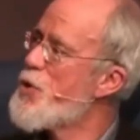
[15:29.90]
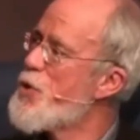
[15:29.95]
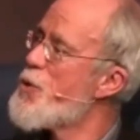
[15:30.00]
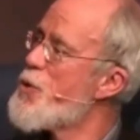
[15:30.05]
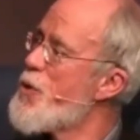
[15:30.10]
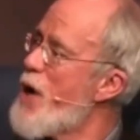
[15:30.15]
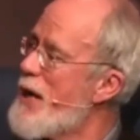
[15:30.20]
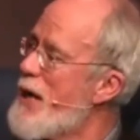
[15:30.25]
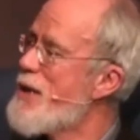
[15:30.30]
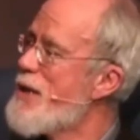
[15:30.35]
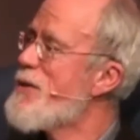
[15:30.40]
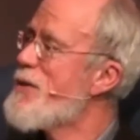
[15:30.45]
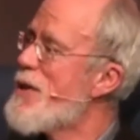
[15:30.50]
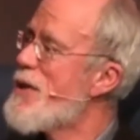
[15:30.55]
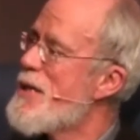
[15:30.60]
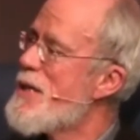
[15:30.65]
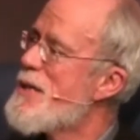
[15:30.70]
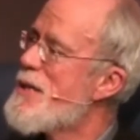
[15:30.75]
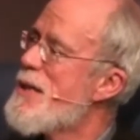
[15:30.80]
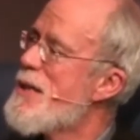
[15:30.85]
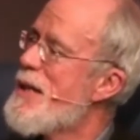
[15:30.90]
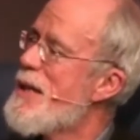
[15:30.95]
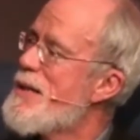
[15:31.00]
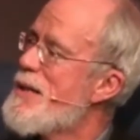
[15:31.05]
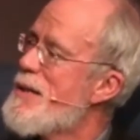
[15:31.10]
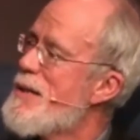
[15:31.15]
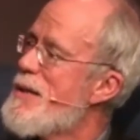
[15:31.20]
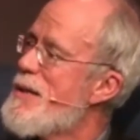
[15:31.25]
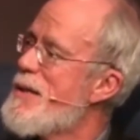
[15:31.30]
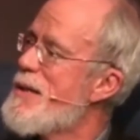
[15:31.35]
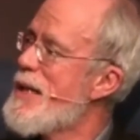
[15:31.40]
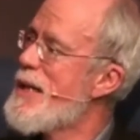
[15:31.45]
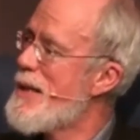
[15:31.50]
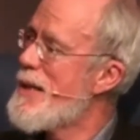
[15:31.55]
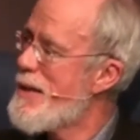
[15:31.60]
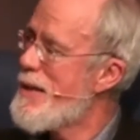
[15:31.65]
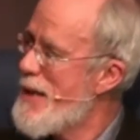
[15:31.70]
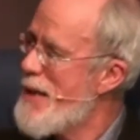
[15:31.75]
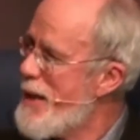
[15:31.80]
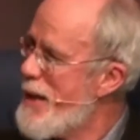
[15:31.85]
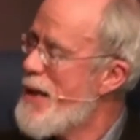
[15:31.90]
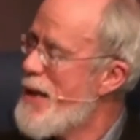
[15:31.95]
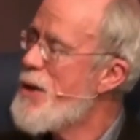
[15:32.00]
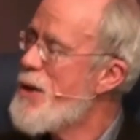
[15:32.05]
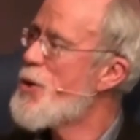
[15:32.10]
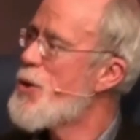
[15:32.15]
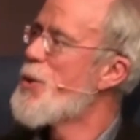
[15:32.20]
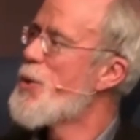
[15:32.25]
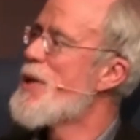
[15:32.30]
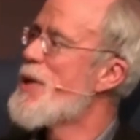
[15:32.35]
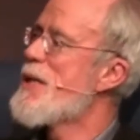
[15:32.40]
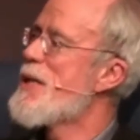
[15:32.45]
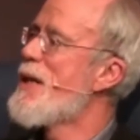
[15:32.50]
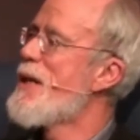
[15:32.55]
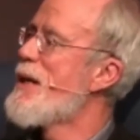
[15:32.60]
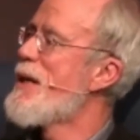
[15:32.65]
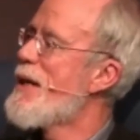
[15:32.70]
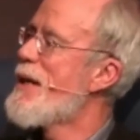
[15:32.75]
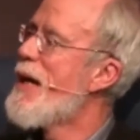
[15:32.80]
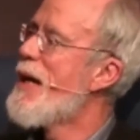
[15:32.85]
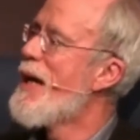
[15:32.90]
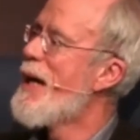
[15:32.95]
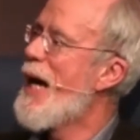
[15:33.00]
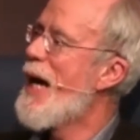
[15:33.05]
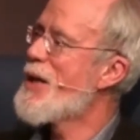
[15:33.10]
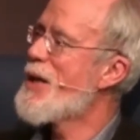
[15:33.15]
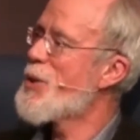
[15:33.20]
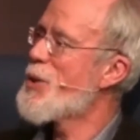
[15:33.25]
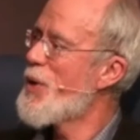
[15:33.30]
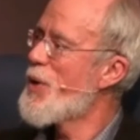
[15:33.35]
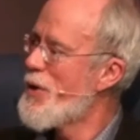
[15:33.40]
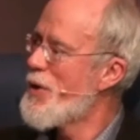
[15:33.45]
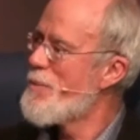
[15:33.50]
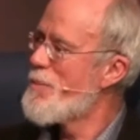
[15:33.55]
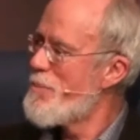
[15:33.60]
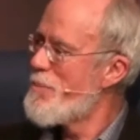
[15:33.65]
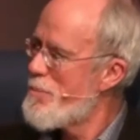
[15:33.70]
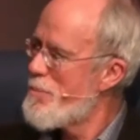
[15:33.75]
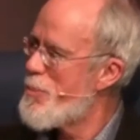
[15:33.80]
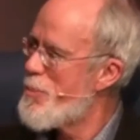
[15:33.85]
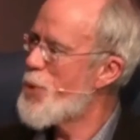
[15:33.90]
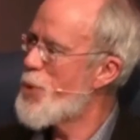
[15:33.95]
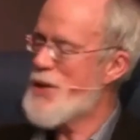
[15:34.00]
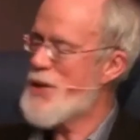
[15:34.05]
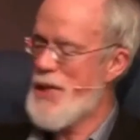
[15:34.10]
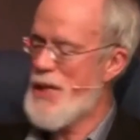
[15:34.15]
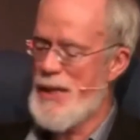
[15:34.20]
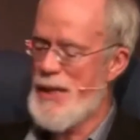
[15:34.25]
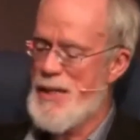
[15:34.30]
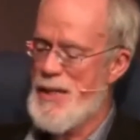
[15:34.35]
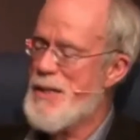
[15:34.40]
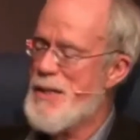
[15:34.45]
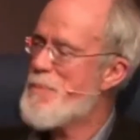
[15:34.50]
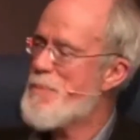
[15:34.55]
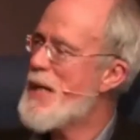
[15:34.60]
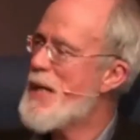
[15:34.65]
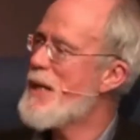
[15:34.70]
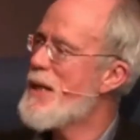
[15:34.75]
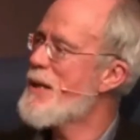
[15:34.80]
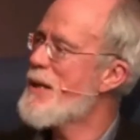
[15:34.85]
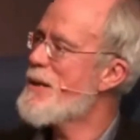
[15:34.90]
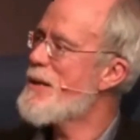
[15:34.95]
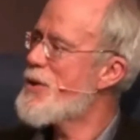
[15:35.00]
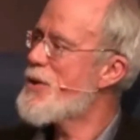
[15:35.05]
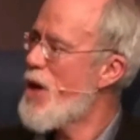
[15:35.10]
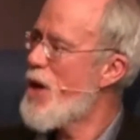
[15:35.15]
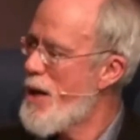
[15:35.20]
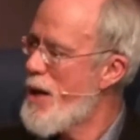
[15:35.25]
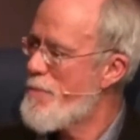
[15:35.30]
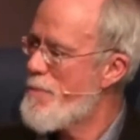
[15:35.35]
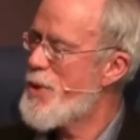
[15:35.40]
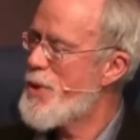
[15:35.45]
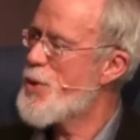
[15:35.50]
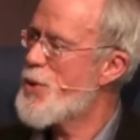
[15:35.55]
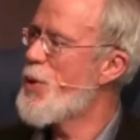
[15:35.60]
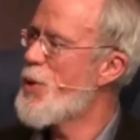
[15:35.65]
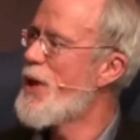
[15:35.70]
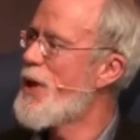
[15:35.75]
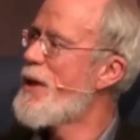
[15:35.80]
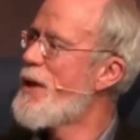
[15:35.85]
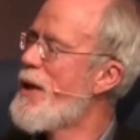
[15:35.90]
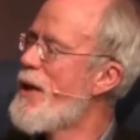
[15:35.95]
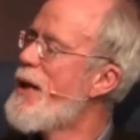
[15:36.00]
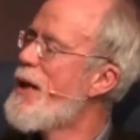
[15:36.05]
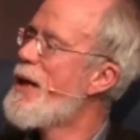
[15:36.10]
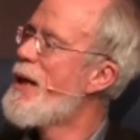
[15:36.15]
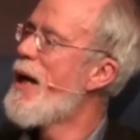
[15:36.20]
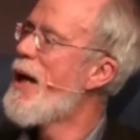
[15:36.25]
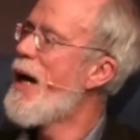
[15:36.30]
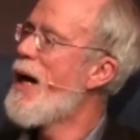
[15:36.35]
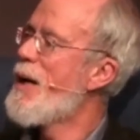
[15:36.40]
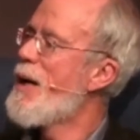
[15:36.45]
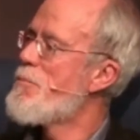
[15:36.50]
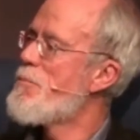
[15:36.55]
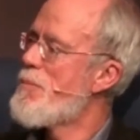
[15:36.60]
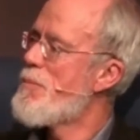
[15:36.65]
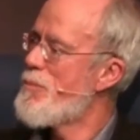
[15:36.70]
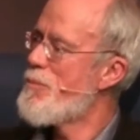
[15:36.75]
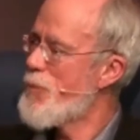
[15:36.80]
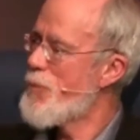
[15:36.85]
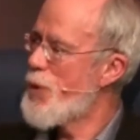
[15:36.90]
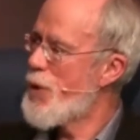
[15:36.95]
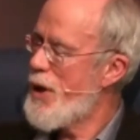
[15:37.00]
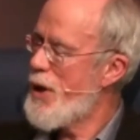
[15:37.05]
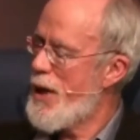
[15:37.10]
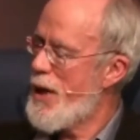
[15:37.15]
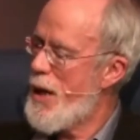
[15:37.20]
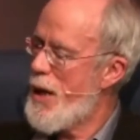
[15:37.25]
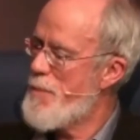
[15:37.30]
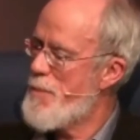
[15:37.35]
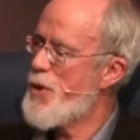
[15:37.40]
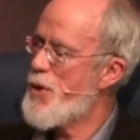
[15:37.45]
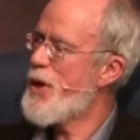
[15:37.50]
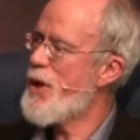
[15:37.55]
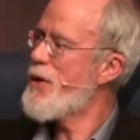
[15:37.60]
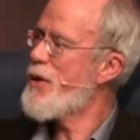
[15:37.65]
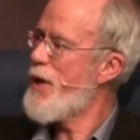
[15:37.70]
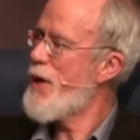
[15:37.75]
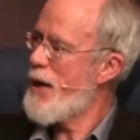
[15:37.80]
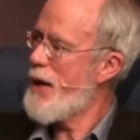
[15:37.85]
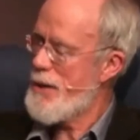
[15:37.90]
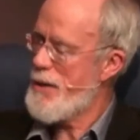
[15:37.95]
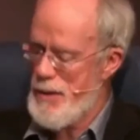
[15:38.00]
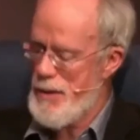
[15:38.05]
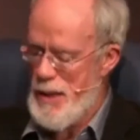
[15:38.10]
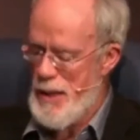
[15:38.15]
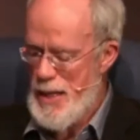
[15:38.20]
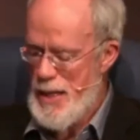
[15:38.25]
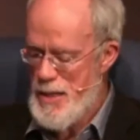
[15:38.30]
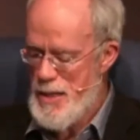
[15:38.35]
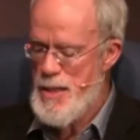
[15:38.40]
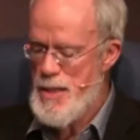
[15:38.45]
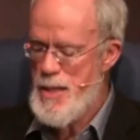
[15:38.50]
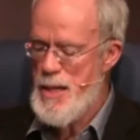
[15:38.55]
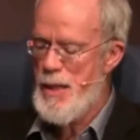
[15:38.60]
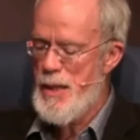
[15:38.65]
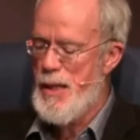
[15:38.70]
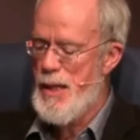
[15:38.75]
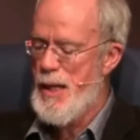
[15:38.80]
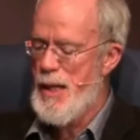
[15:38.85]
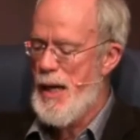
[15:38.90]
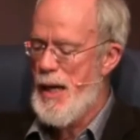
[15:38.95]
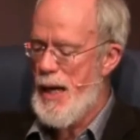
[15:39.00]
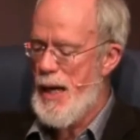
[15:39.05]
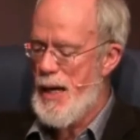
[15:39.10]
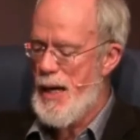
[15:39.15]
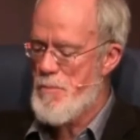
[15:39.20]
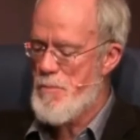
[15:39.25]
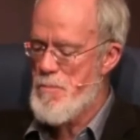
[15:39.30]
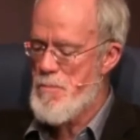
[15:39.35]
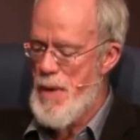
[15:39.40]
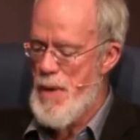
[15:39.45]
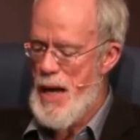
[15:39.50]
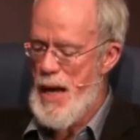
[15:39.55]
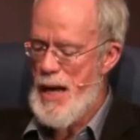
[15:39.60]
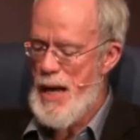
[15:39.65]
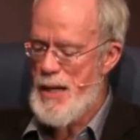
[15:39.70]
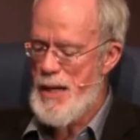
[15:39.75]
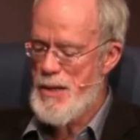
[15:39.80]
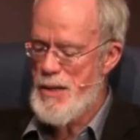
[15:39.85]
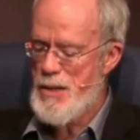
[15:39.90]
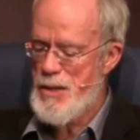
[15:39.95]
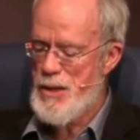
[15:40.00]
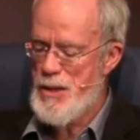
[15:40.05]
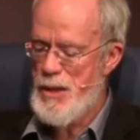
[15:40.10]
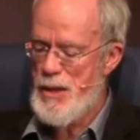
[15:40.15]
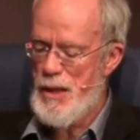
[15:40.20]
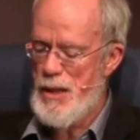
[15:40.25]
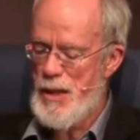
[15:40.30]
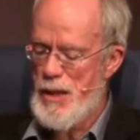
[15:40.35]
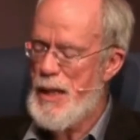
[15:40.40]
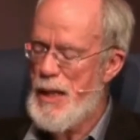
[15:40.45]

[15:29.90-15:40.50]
narrator is Dean Datter, who is an antiquarian bookseller spending time between America and India. And